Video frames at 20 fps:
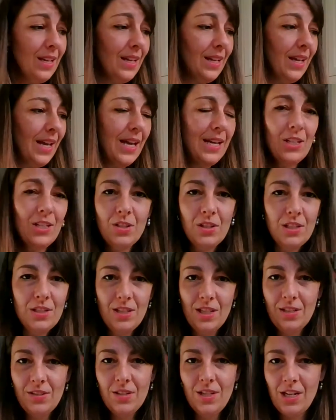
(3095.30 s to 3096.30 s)
and it's
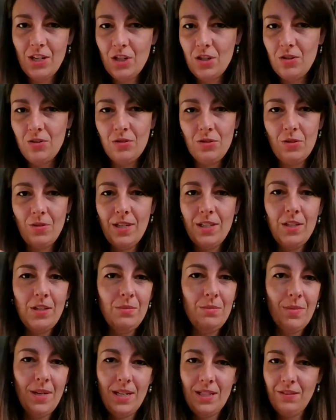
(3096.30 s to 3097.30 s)
international, so I
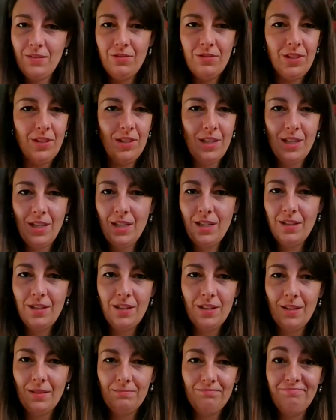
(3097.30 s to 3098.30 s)
don't mind of sending it
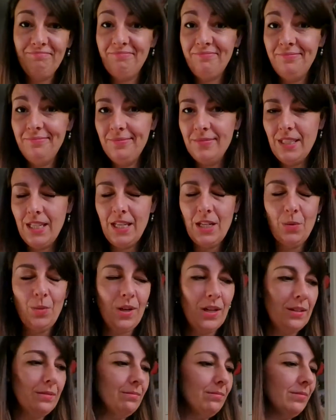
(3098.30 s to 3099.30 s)

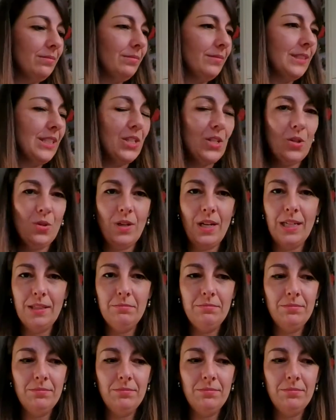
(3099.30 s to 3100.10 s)
anywhere. It's okay.